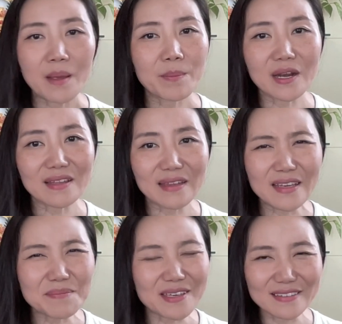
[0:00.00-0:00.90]
But I
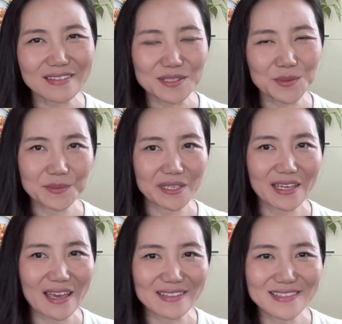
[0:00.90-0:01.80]
like making things with my
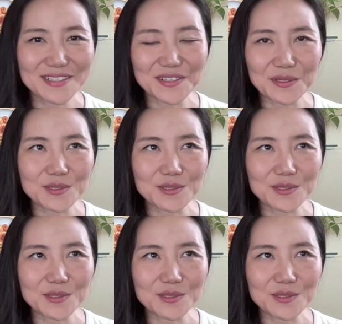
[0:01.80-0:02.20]
hands,